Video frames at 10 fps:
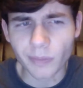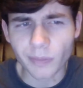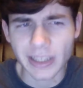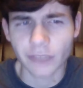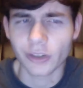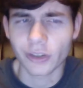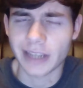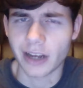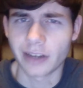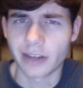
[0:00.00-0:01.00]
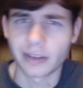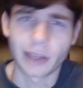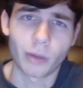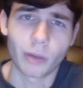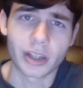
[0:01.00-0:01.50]
foot down, and they
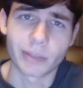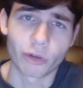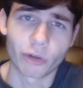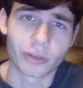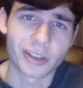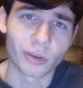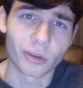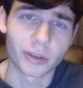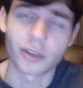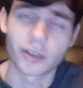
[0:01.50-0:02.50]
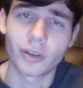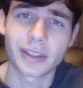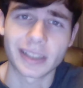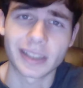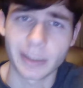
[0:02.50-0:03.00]
watched Mordred's soul slowly
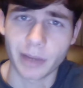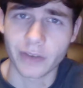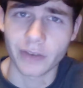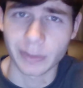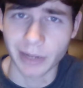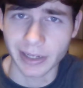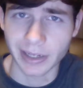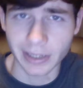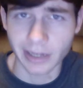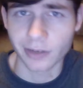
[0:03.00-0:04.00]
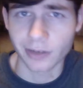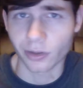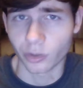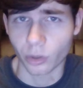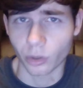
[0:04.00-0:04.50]
slip out of his body and into
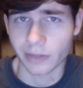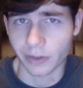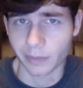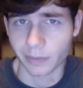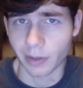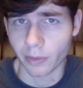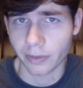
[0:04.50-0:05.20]
the Lord of Terror's mouth.